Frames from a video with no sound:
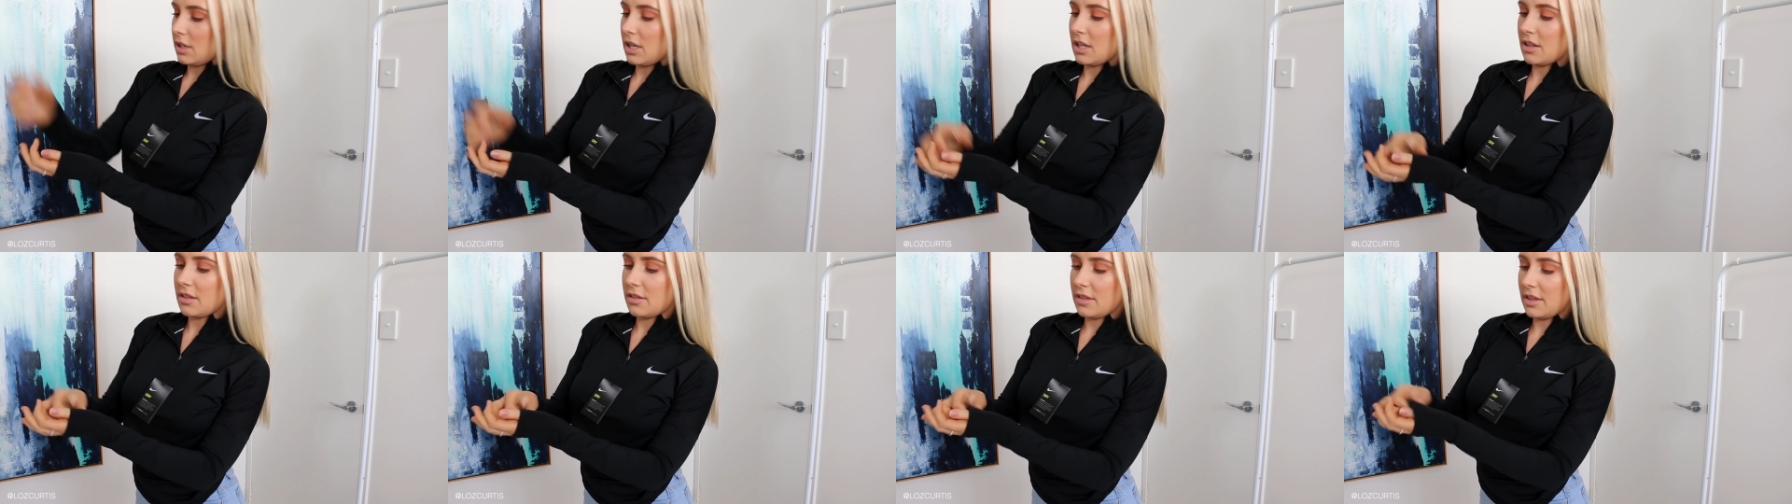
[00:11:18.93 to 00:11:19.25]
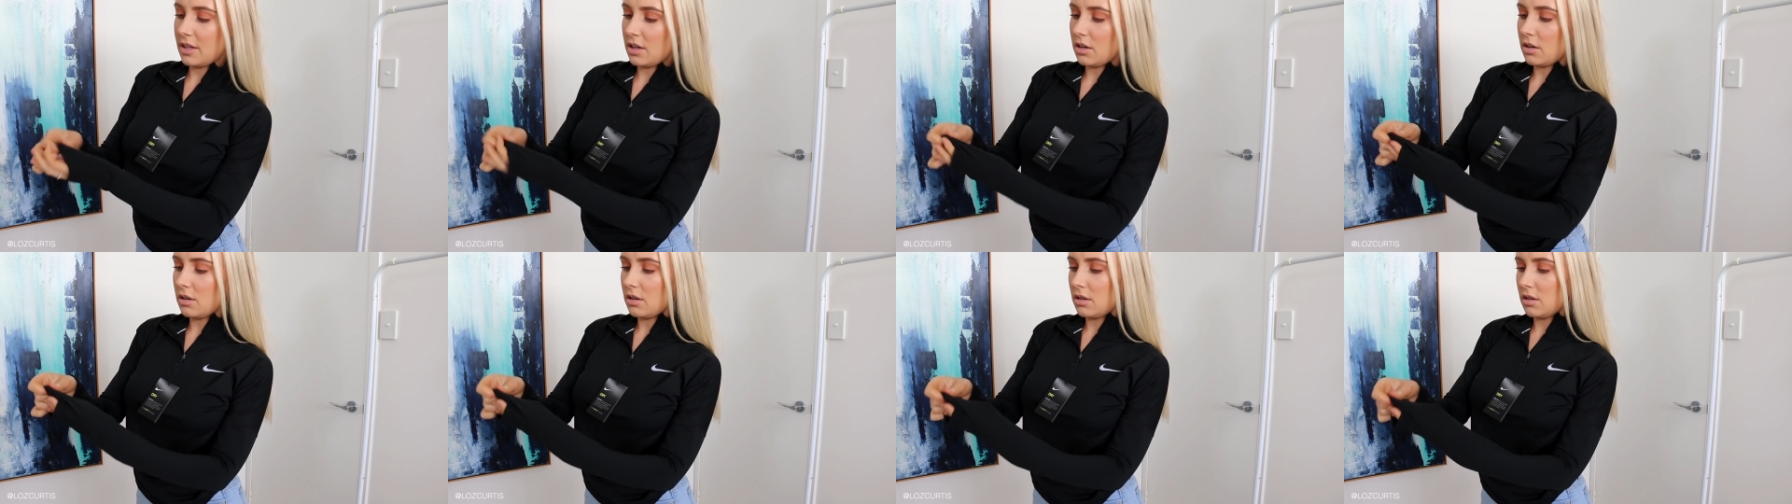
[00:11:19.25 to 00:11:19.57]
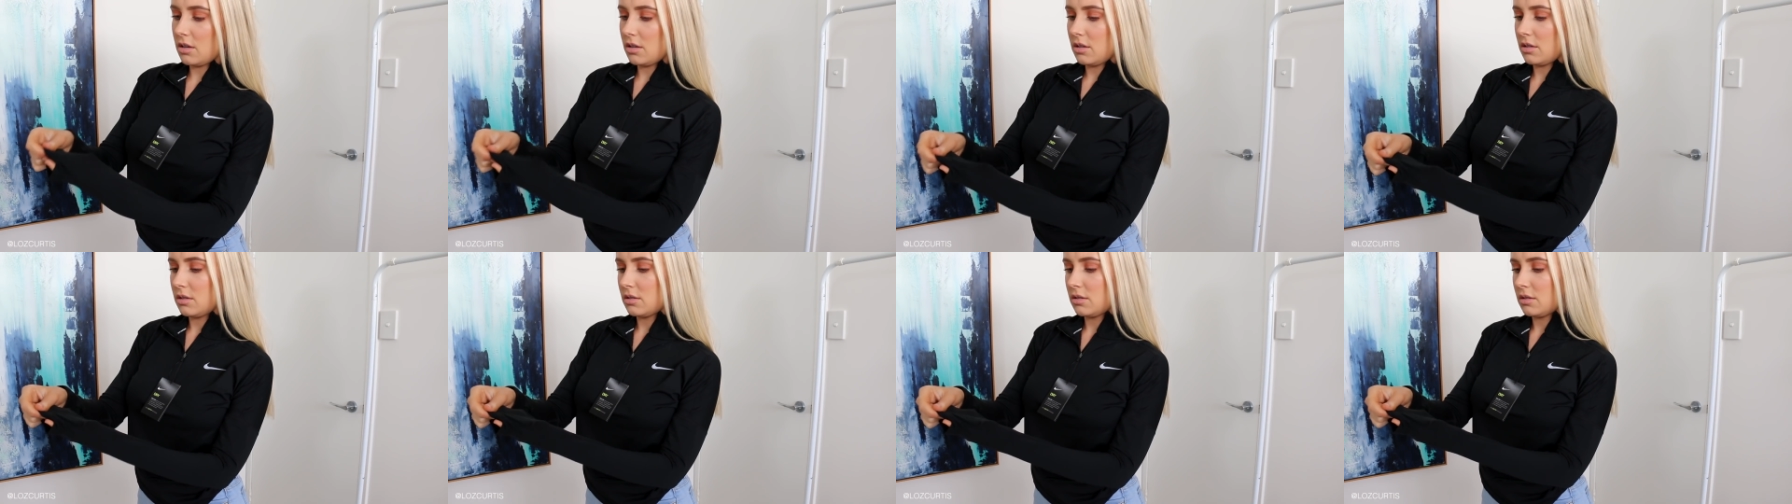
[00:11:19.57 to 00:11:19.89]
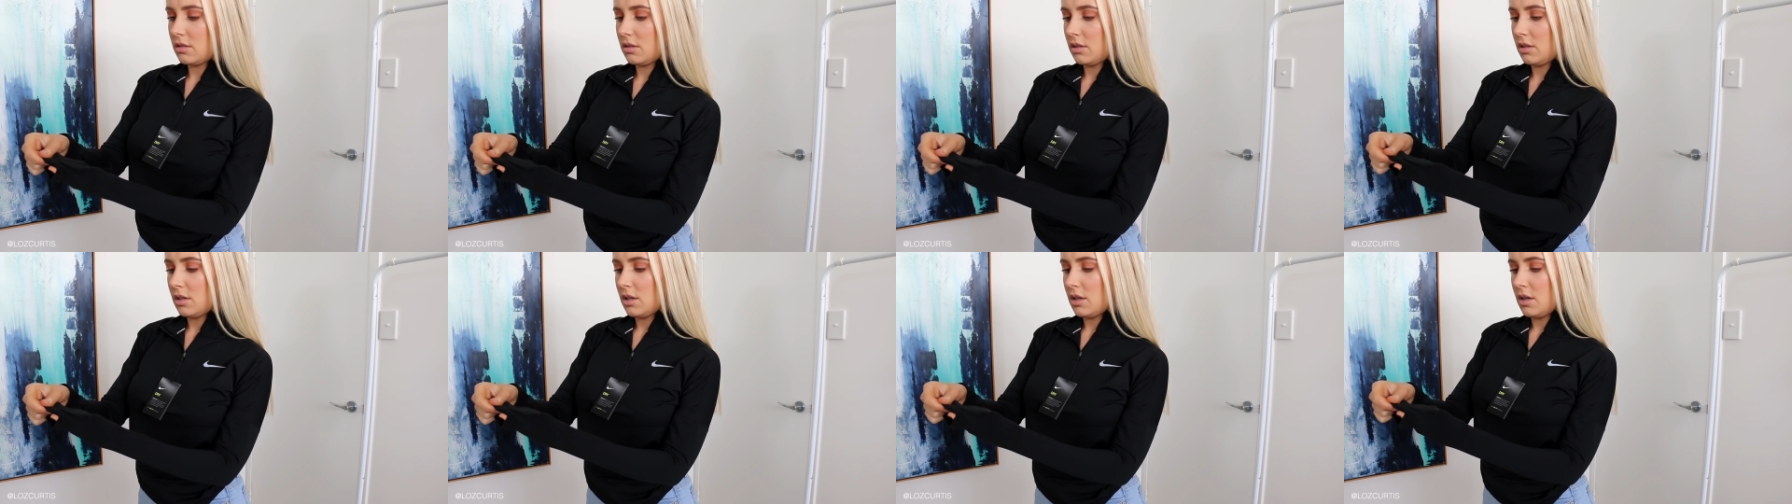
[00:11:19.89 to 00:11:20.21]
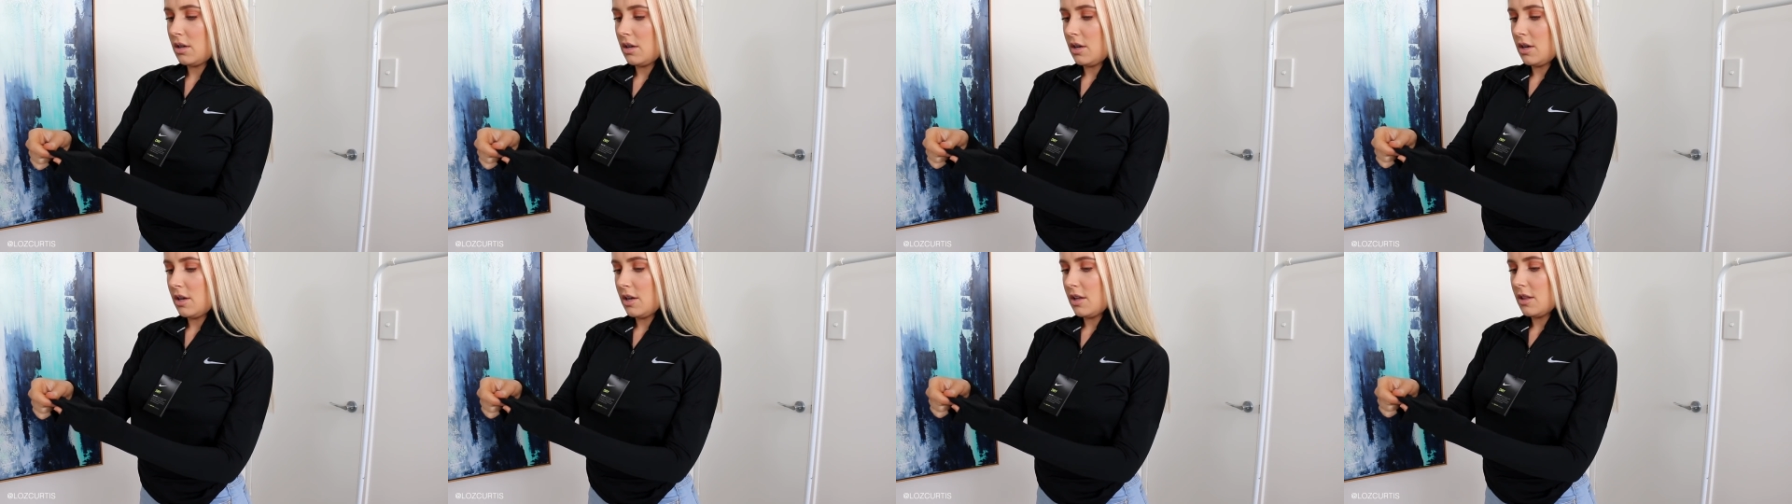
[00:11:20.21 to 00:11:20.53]
I think, oh,
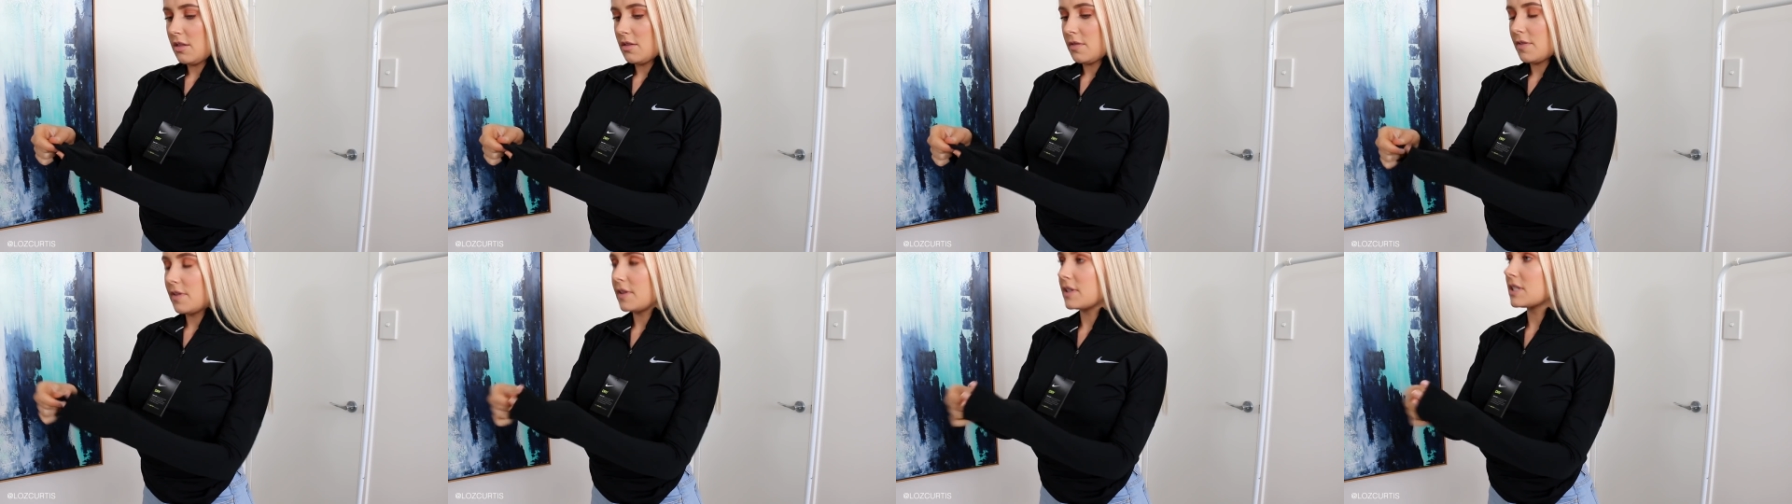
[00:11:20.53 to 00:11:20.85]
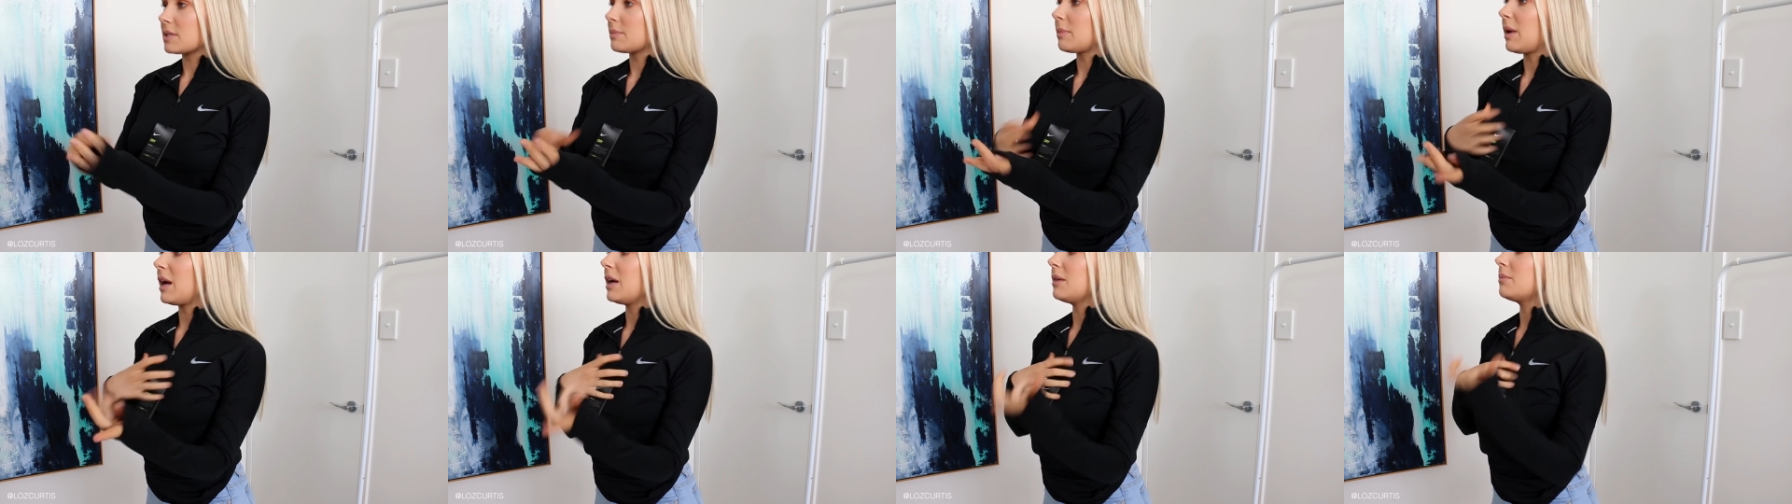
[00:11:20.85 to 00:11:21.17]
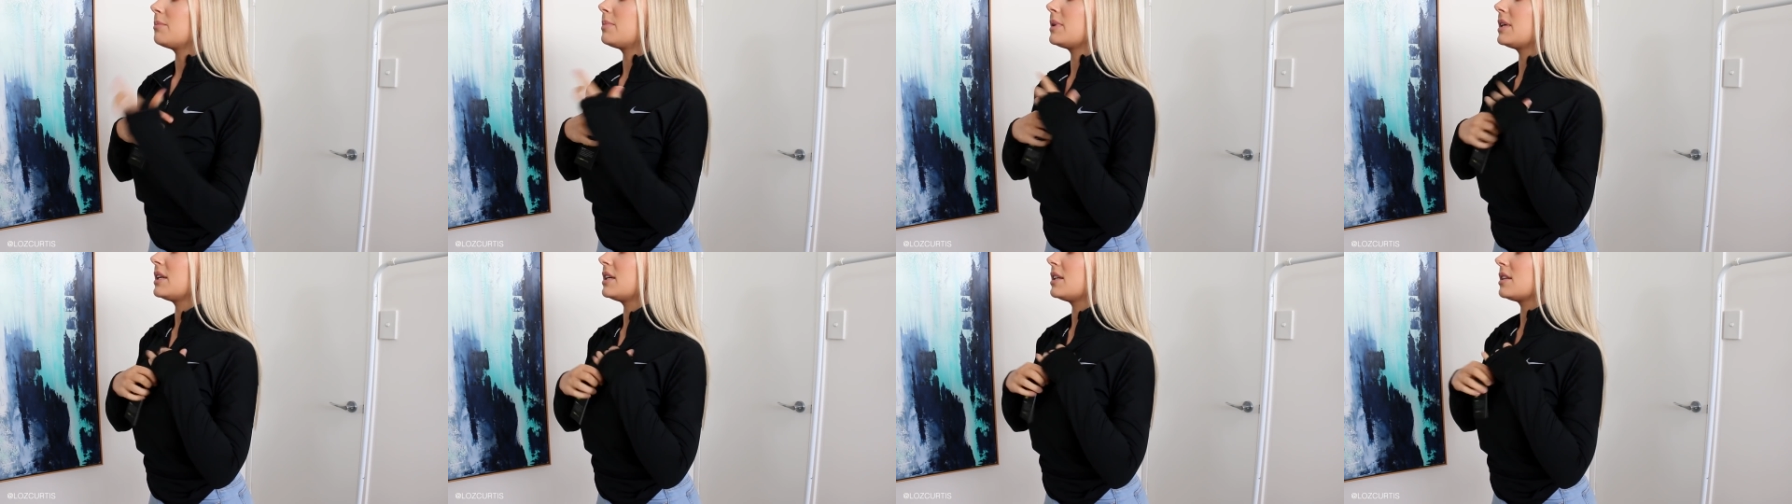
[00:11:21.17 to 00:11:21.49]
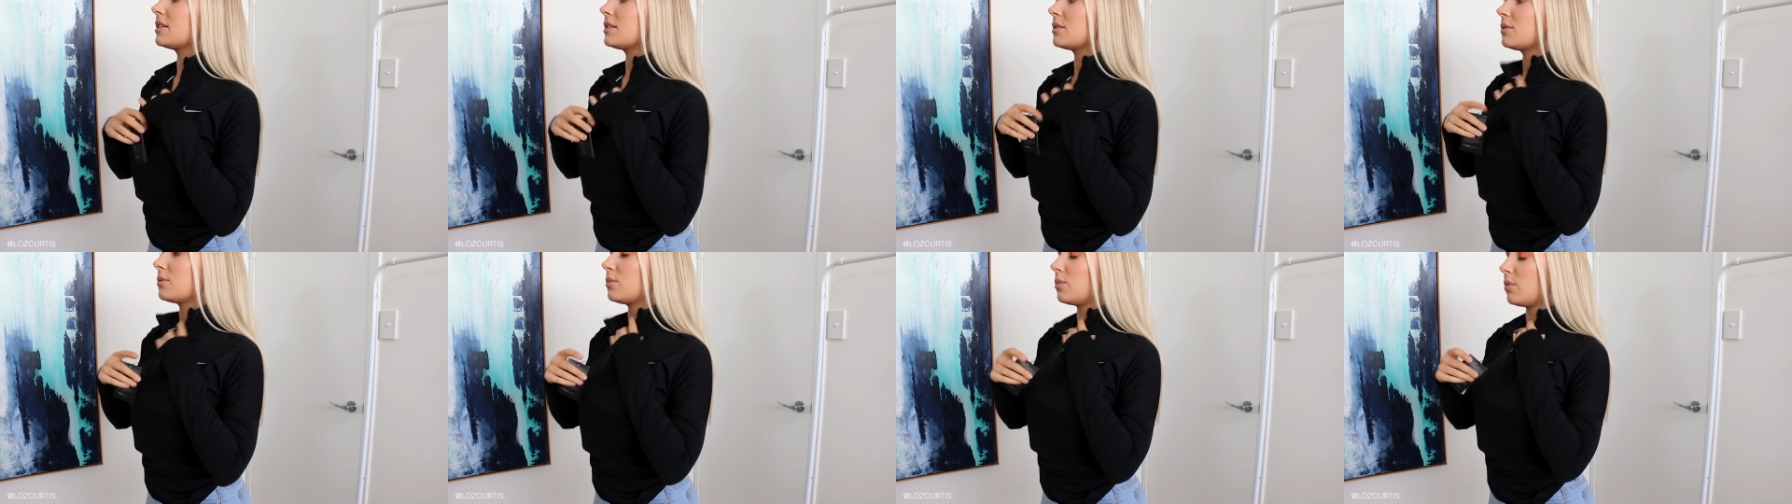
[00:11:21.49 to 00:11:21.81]
this might be,